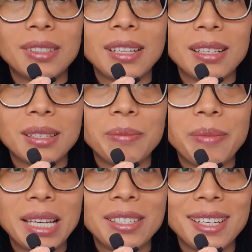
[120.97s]
does
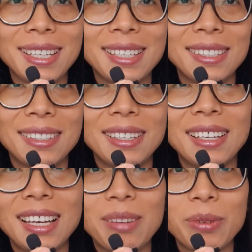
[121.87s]
magic.
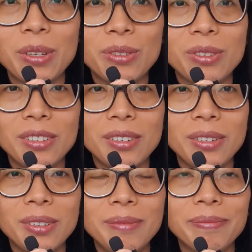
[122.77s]
I'm going to show
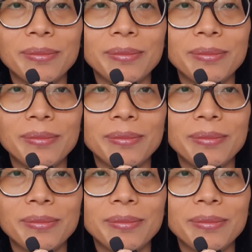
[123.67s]
you.